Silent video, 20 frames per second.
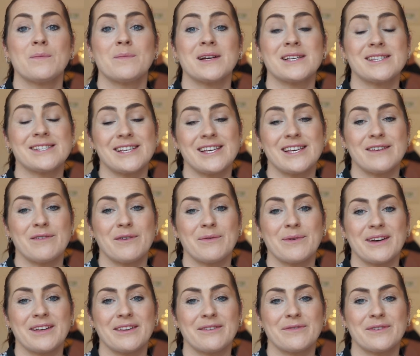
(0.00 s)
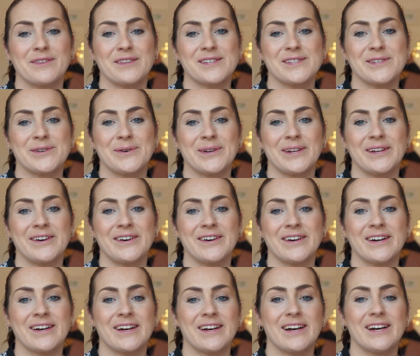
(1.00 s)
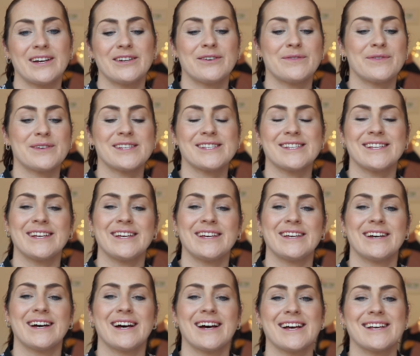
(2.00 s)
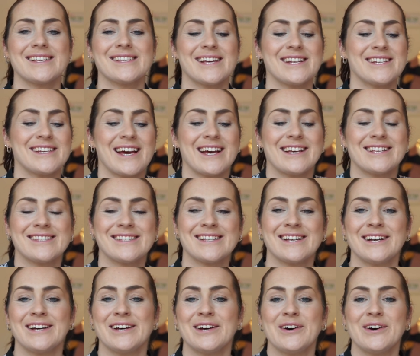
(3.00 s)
my Stevie with for the sew along, and obviously I said yes.